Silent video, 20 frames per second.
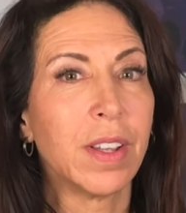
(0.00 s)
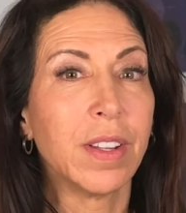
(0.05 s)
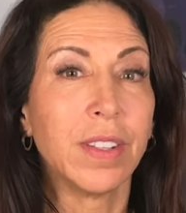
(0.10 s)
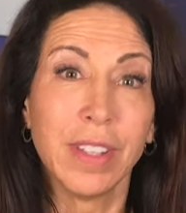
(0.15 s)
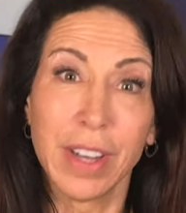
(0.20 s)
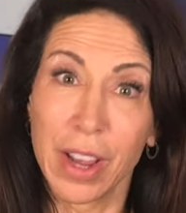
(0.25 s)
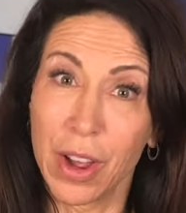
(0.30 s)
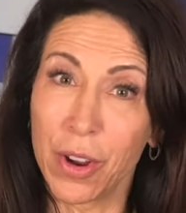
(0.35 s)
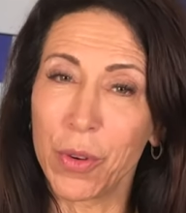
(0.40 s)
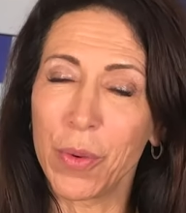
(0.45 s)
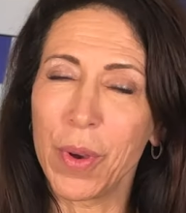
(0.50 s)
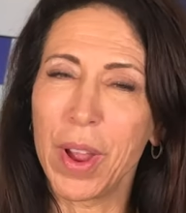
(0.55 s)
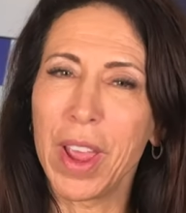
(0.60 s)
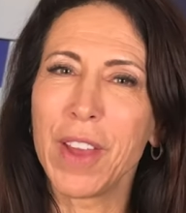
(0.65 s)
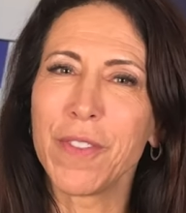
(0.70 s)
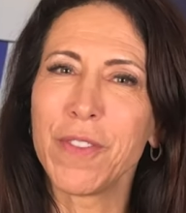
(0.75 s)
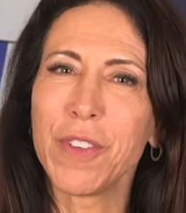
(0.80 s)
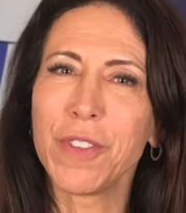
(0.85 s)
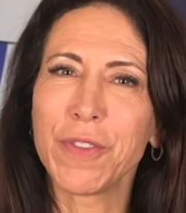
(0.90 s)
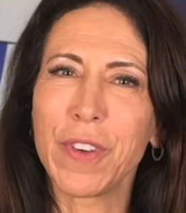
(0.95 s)
Now, do I
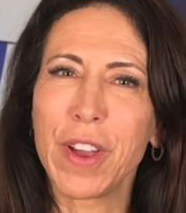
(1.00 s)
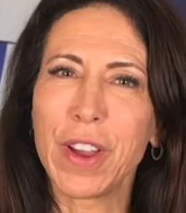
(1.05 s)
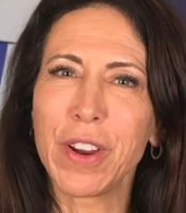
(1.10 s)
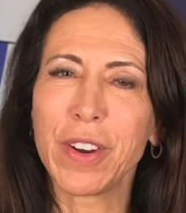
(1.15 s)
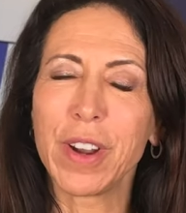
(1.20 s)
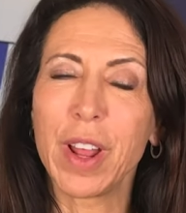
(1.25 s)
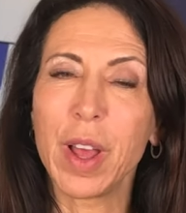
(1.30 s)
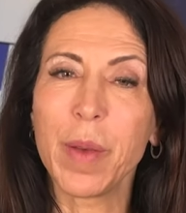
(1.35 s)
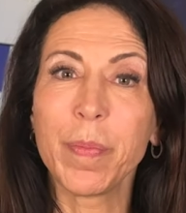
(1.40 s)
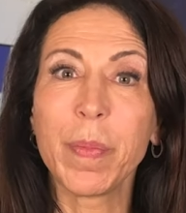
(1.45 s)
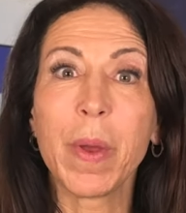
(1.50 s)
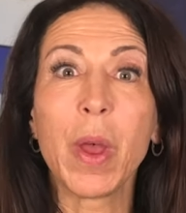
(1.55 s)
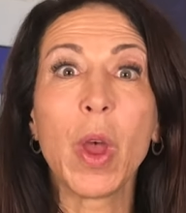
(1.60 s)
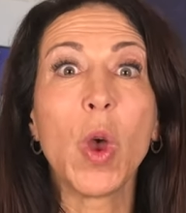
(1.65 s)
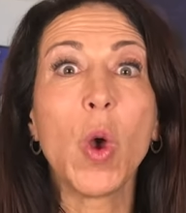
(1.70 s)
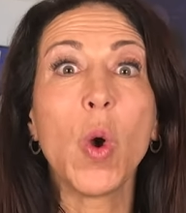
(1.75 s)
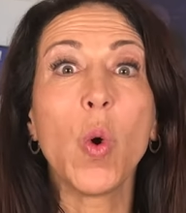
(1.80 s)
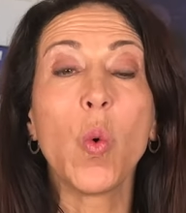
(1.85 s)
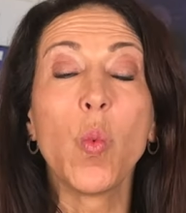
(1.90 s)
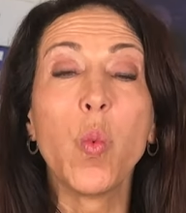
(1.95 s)
have you fired up?
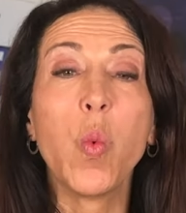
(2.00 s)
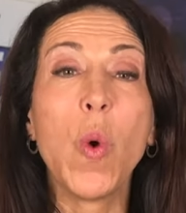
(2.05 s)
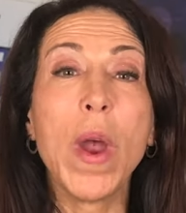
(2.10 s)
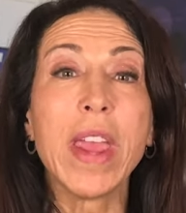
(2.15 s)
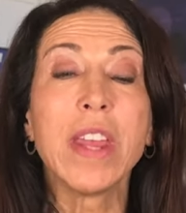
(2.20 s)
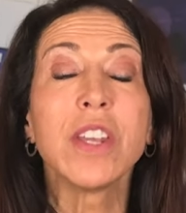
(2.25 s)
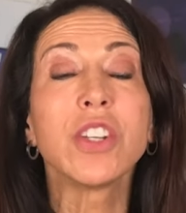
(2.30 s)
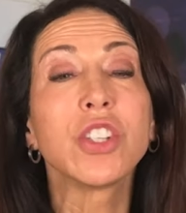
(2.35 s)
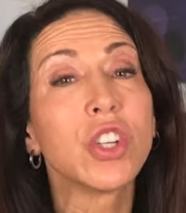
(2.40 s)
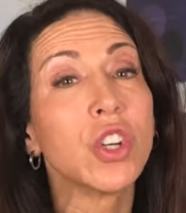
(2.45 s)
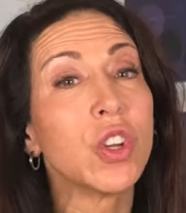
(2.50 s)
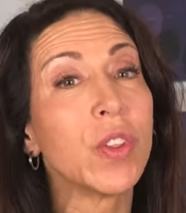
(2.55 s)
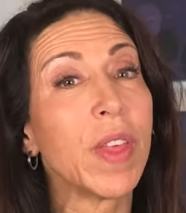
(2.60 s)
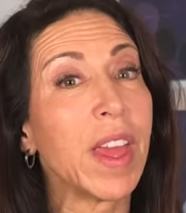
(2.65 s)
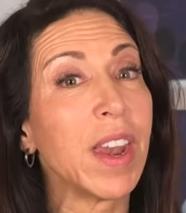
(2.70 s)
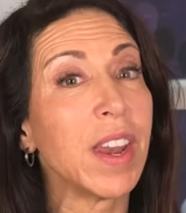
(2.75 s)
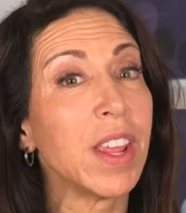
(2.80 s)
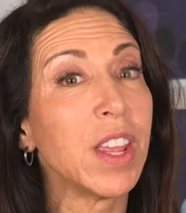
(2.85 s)
Wait till that